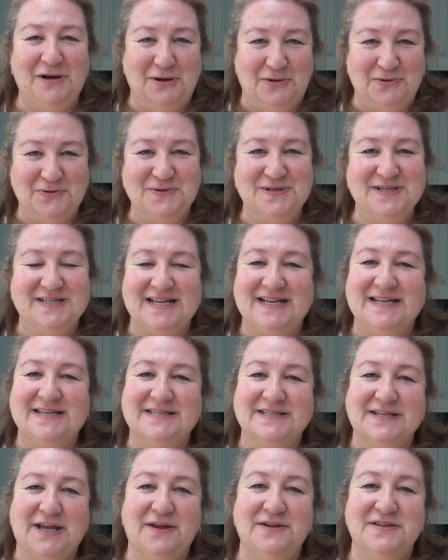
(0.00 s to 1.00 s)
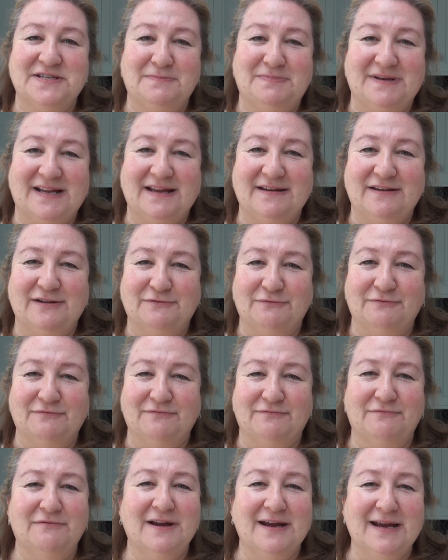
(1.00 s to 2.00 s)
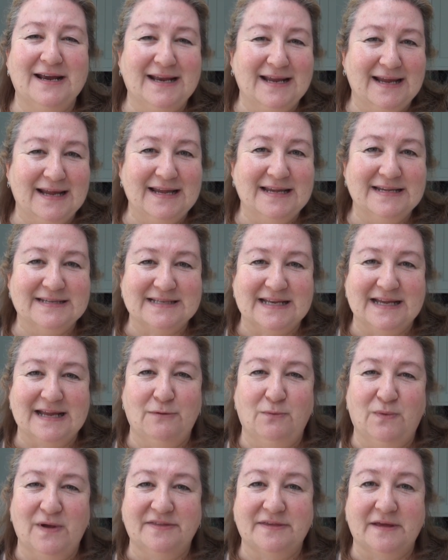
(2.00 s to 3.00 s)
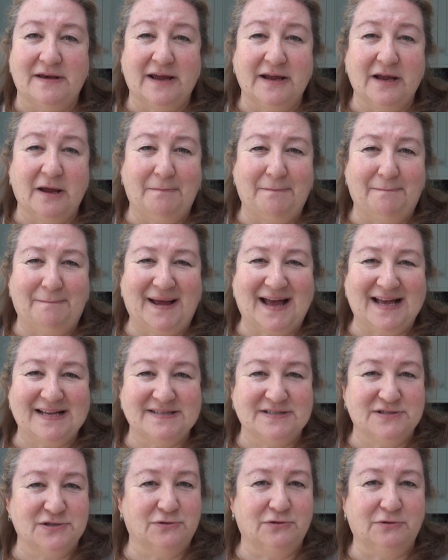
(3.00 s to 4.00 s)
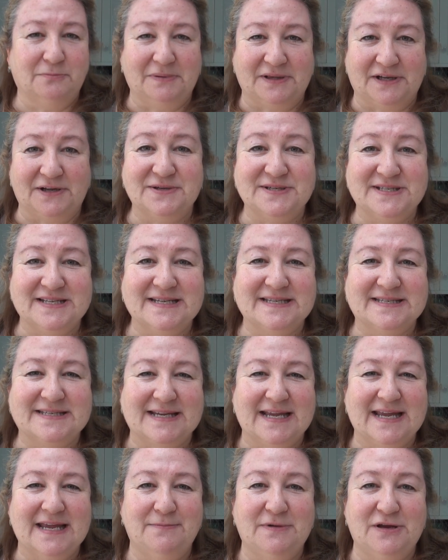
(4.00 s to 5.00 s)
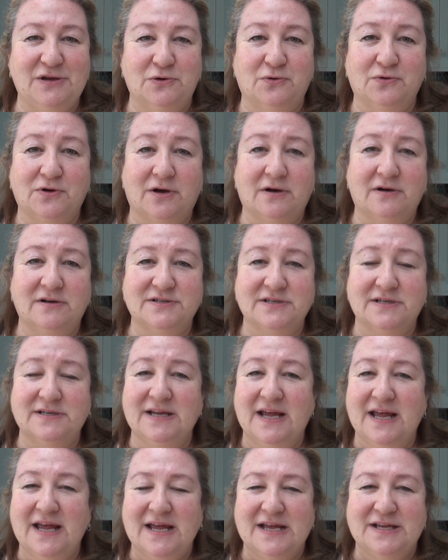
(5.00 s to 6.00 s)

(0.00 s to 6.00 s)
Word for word: Blonde is going to blend really easily with like a pastel planting scheme in your garden.